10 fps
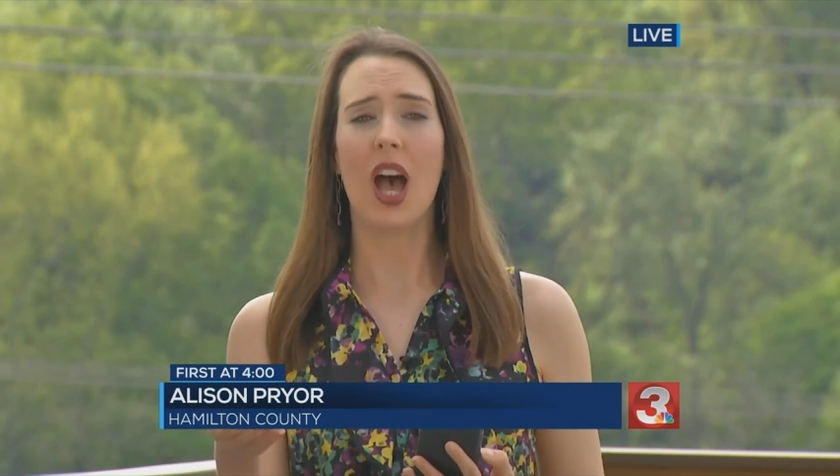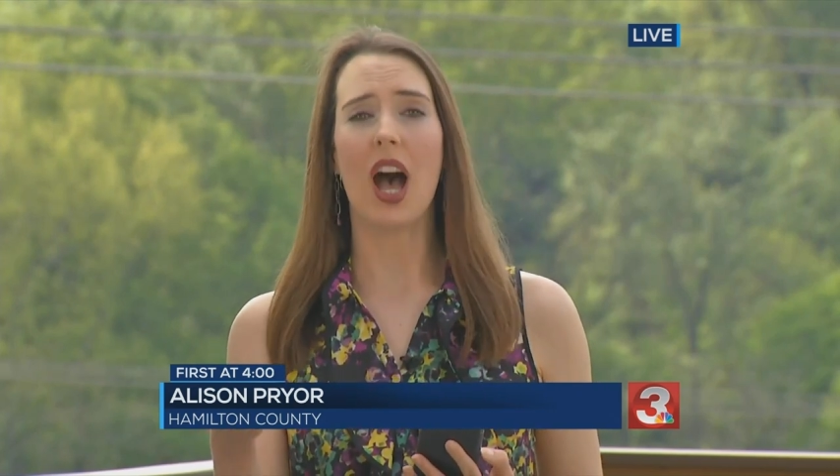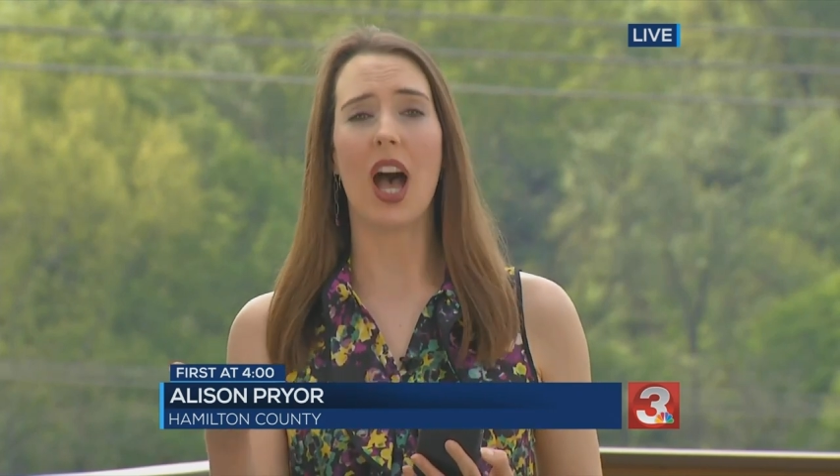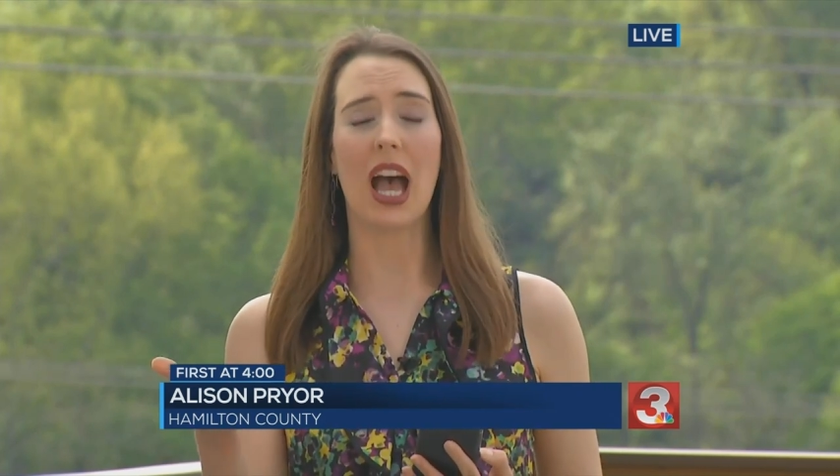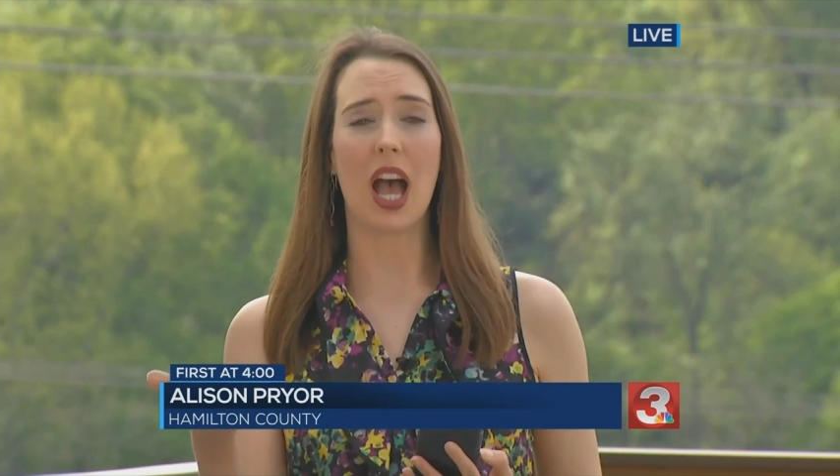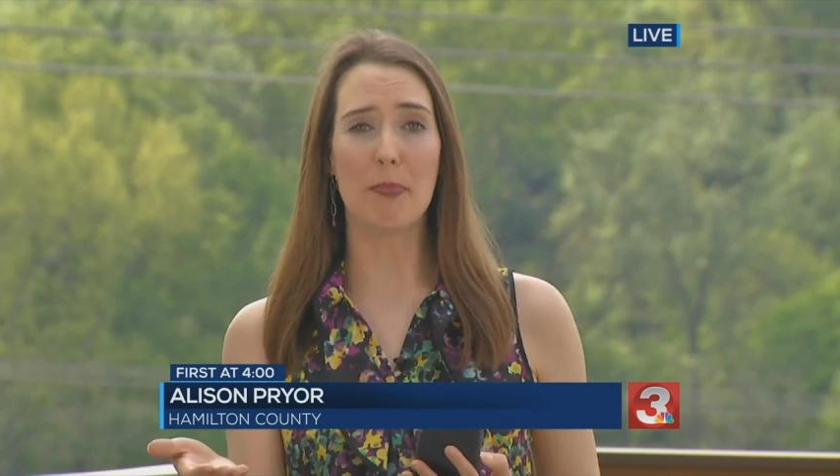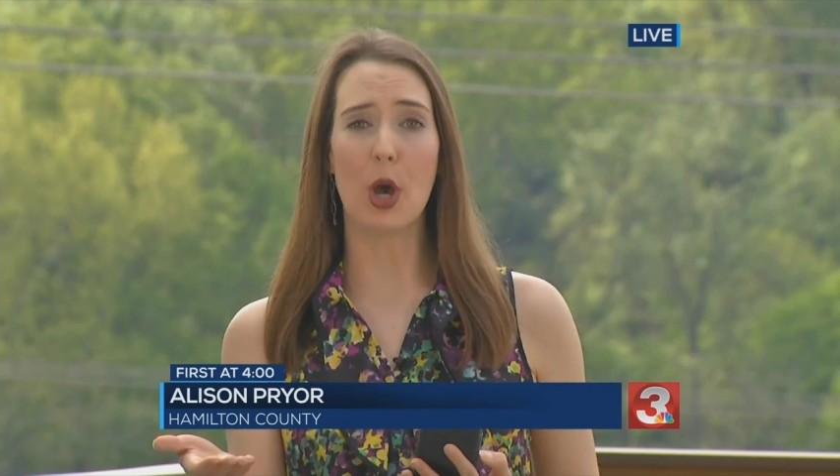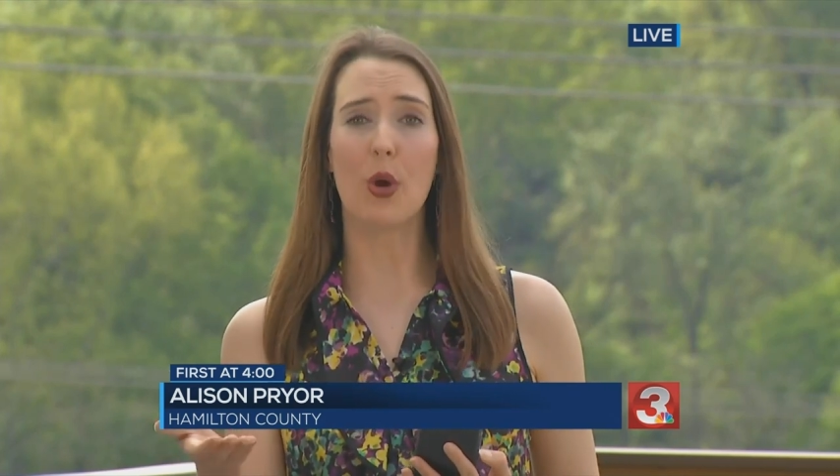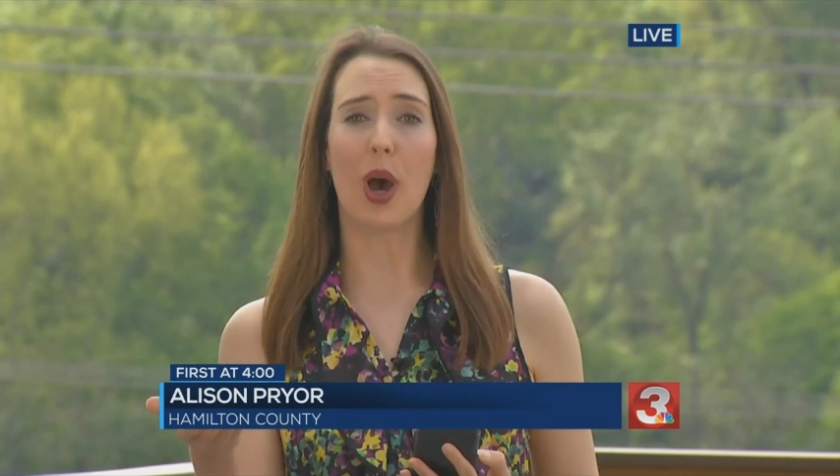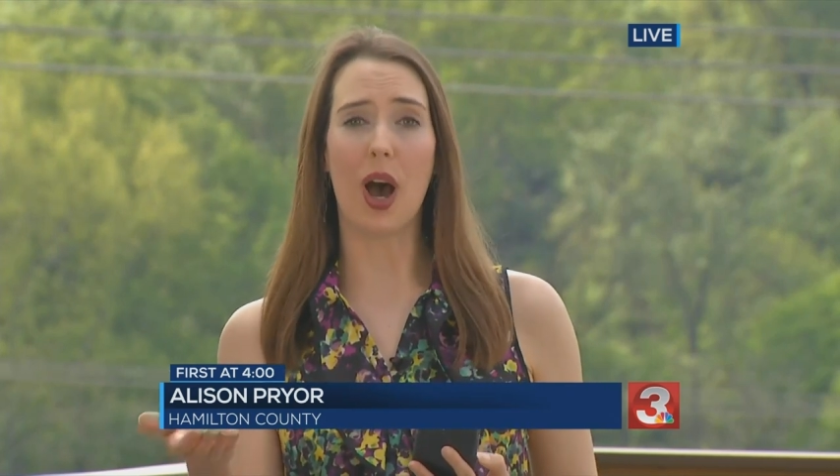uh,
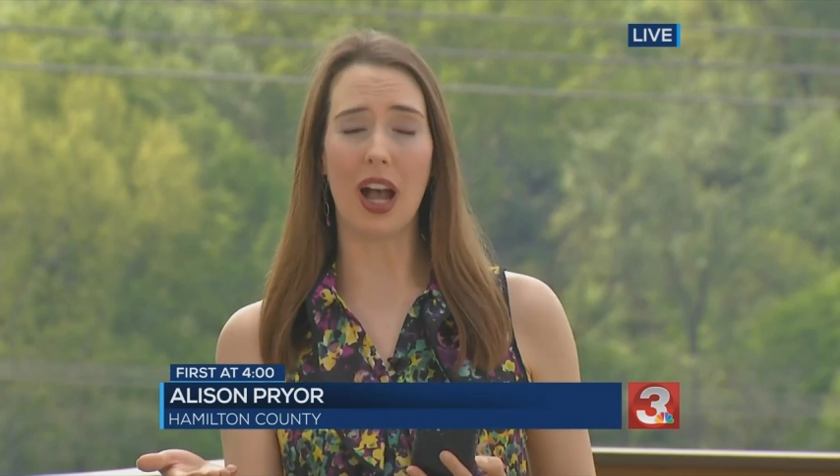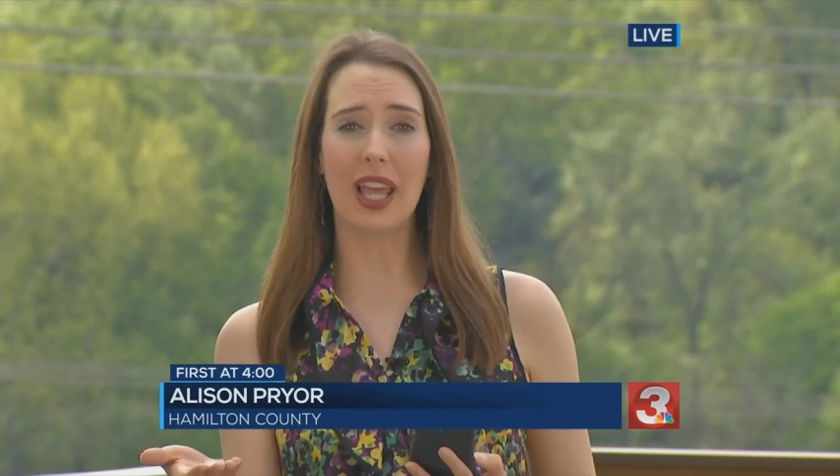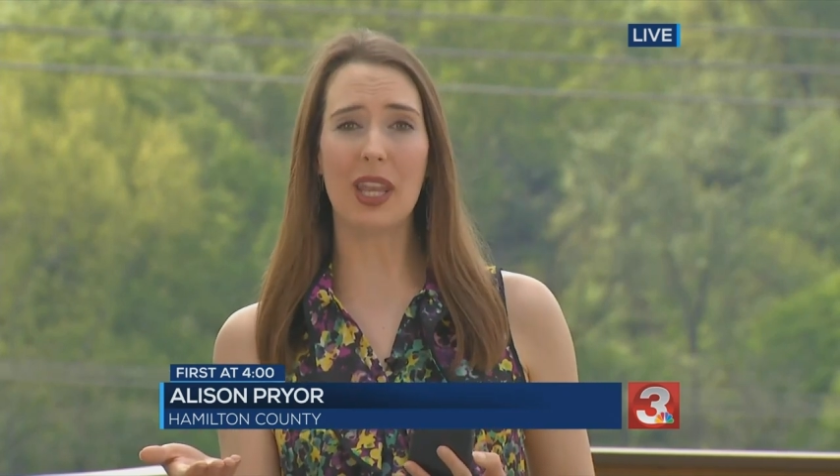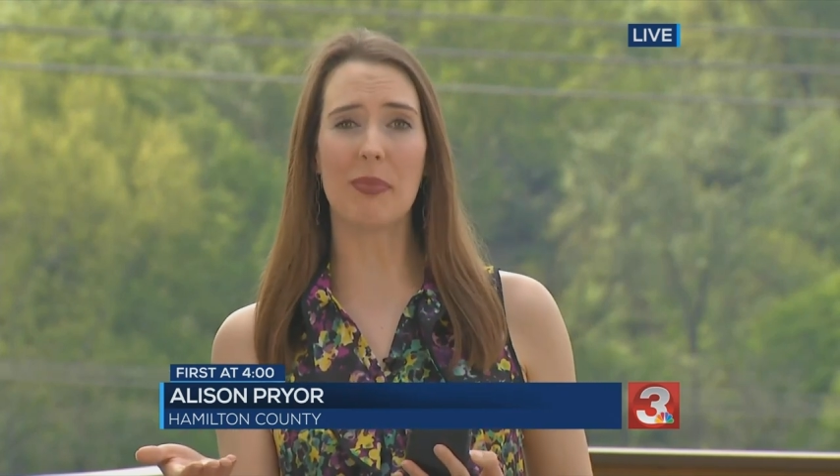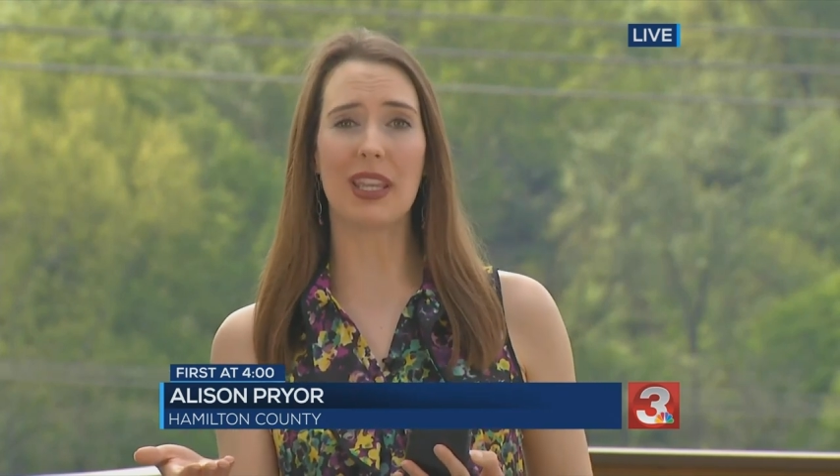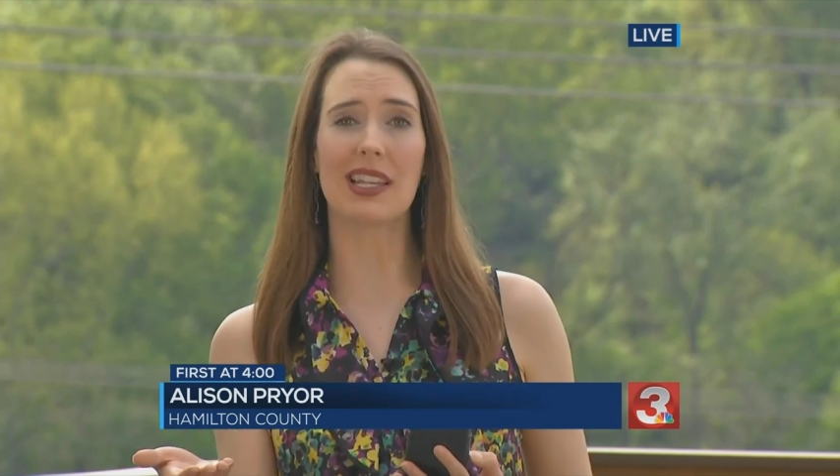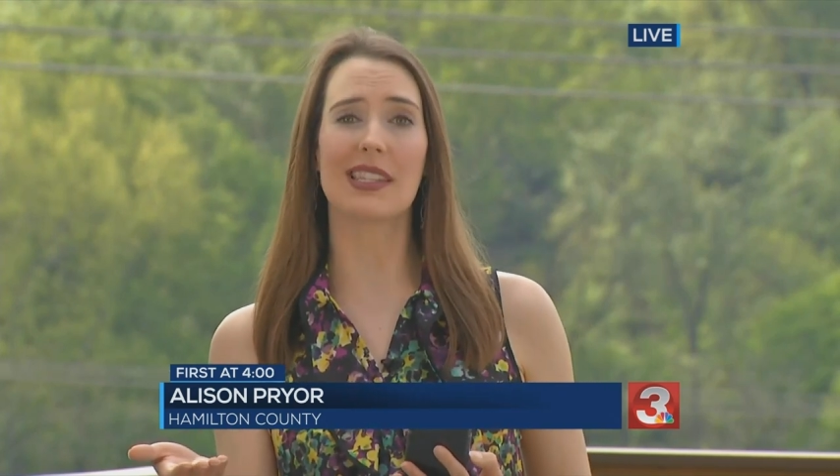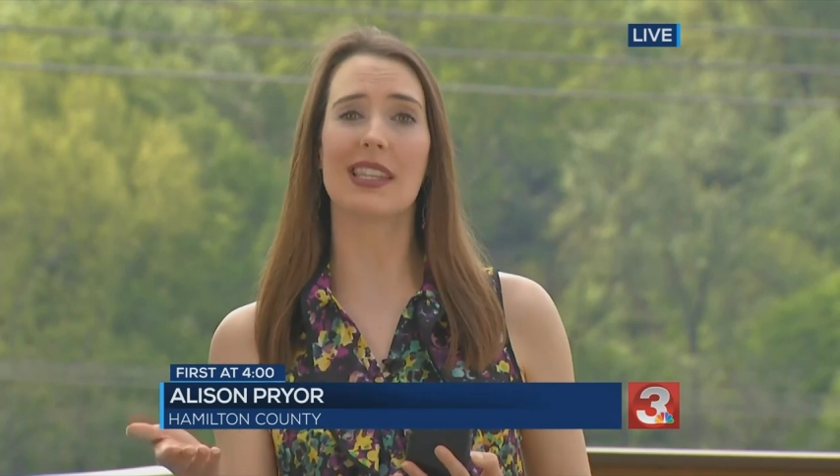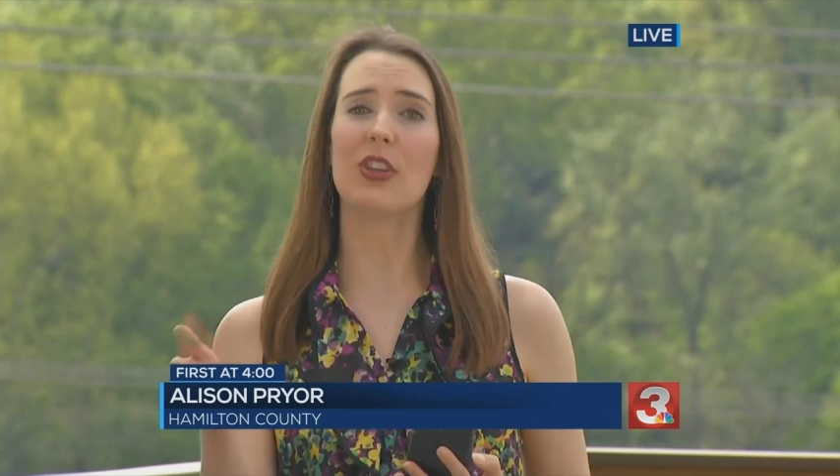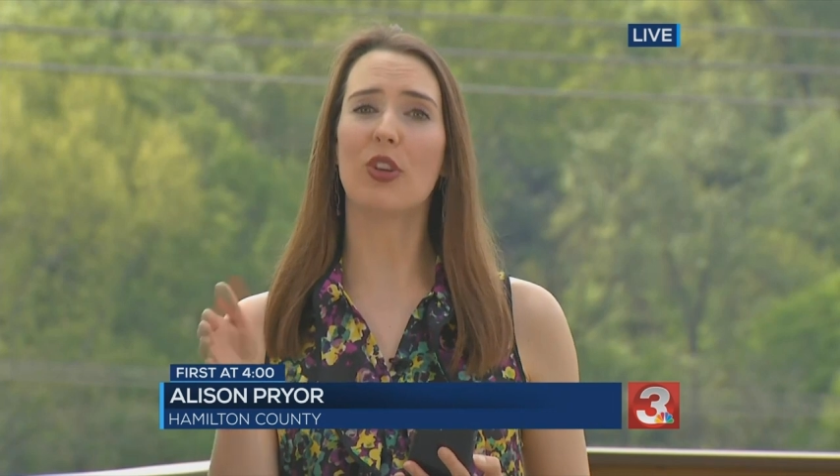mode on
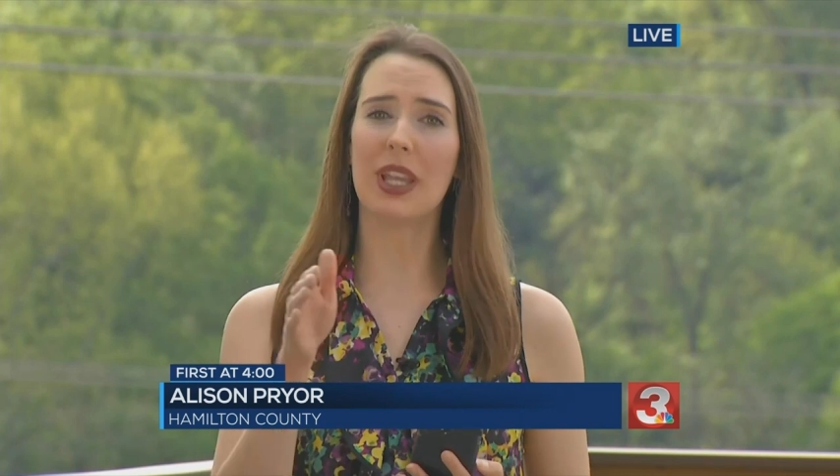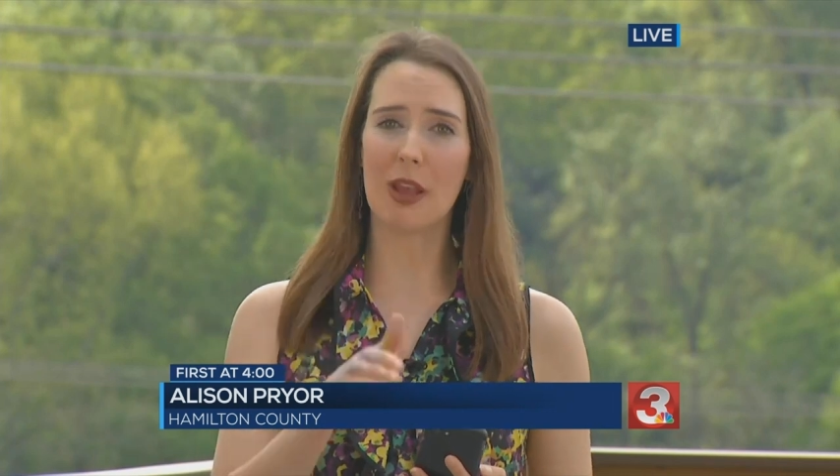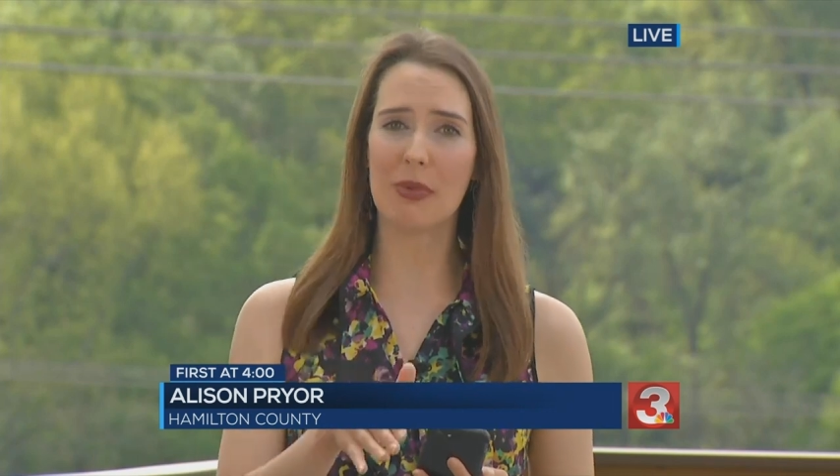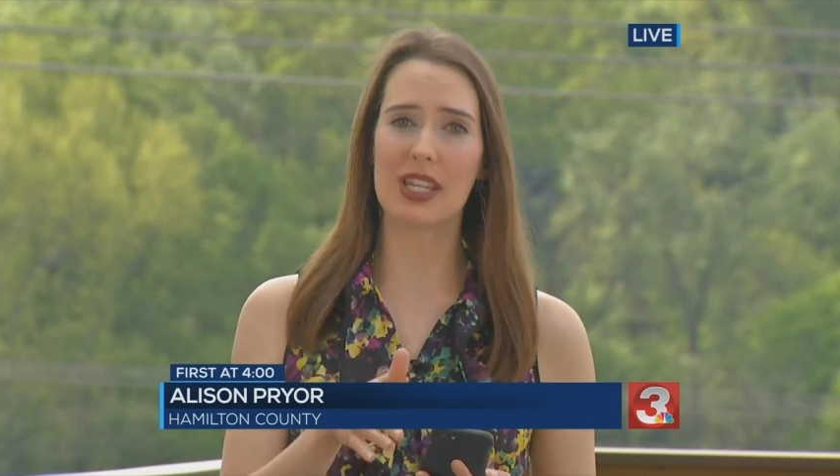because then you'll be able